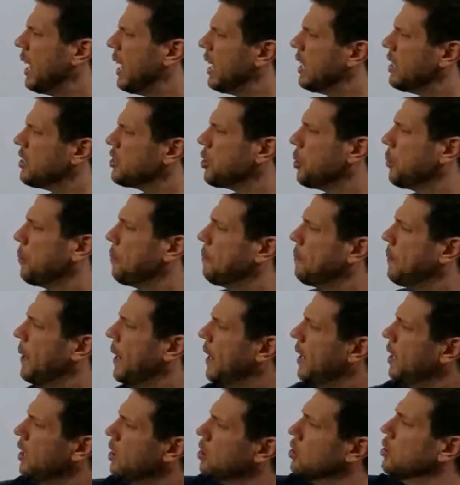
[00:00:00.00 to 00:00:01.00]
So
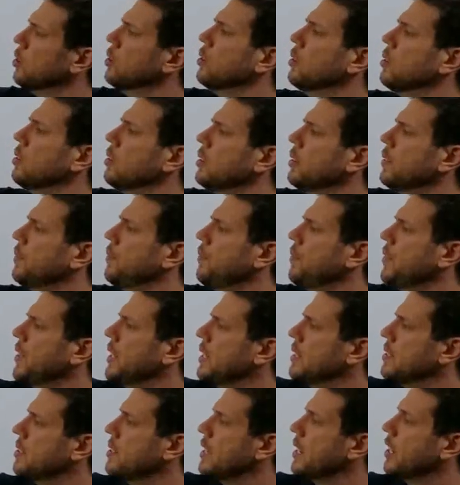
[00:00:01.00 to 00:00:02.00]
peril
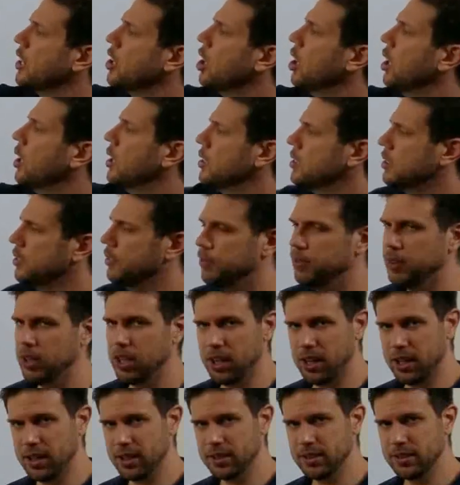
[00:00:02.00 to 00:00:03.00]
is the cause of
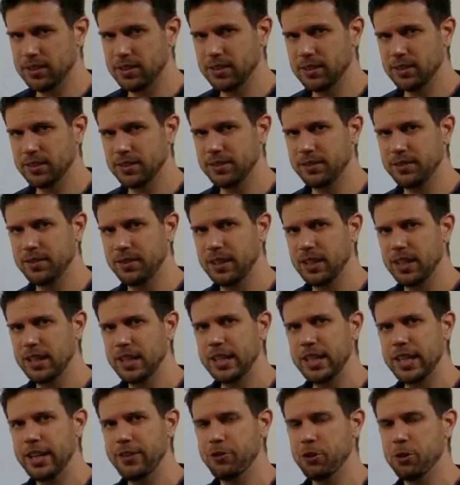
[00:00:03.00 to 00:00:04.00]
loss.
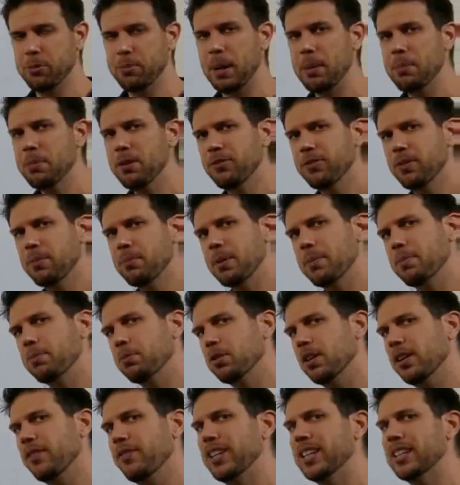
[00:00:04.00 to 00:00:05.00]
If you remember from the
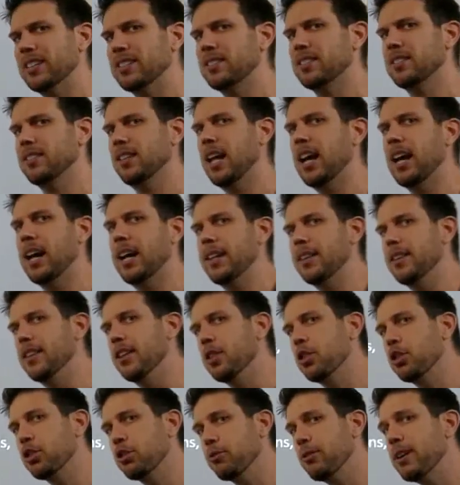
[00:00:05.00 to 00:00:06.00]
previous slide, the
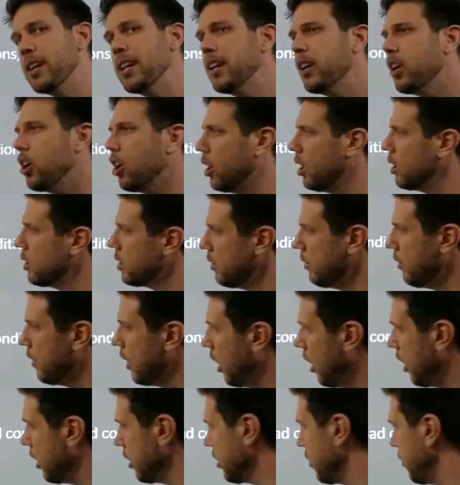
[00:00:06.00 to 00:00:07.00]
3 cause of
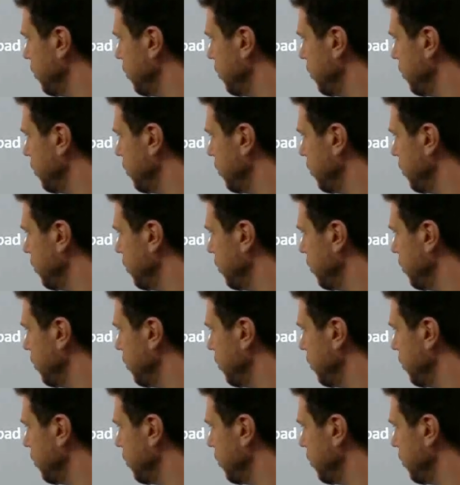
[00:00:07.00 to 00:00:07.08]
loss